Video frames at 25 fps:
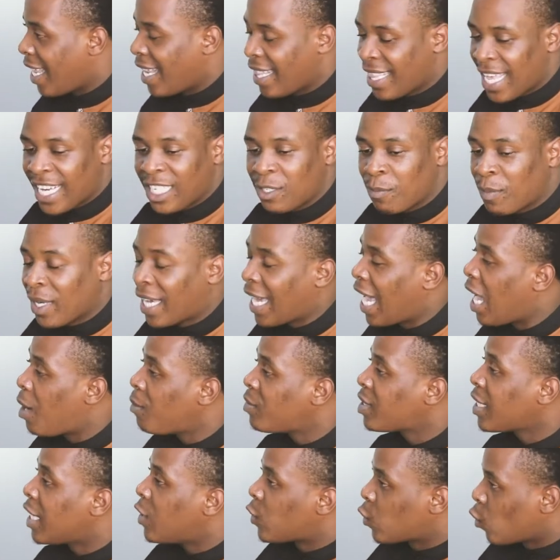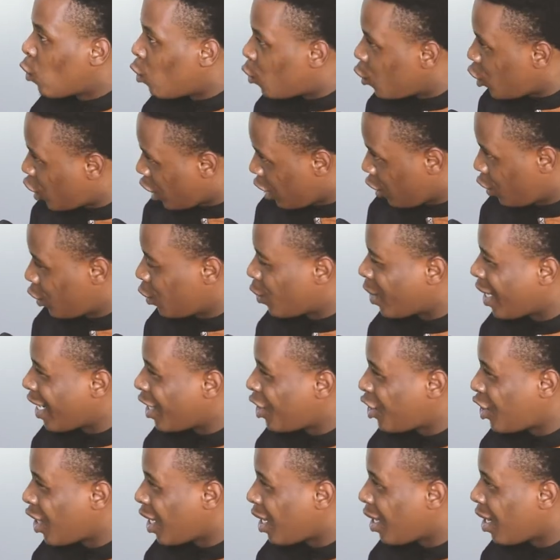and that becomes a solution to your
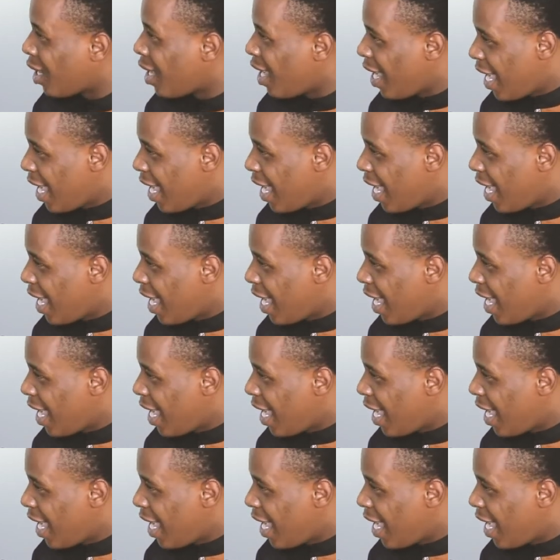nation.